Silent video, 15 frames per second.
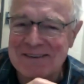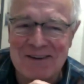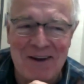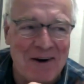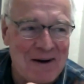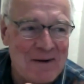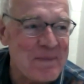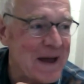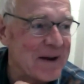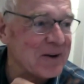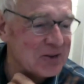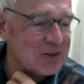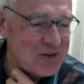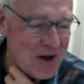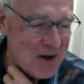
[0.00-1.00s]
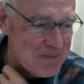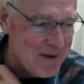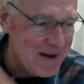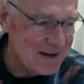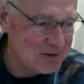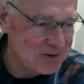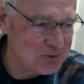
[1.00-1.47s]
sorry, Panos. No,
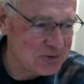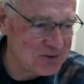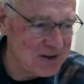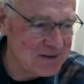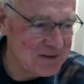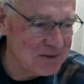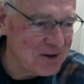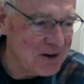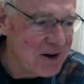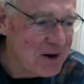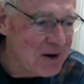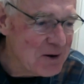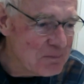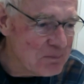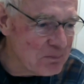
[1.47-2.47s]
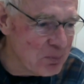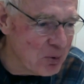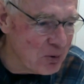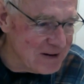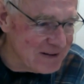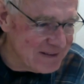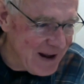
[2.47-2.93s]
Marshall didn't
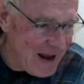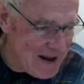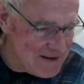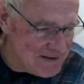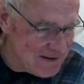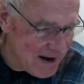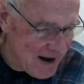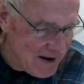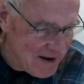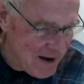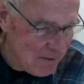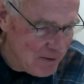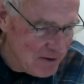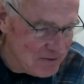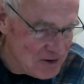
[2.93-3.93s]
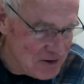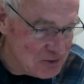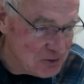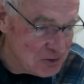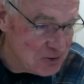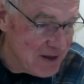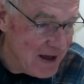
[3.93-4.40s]
put his hand down. However you
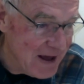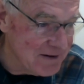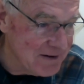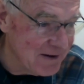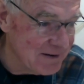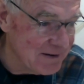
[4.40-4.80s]
do that,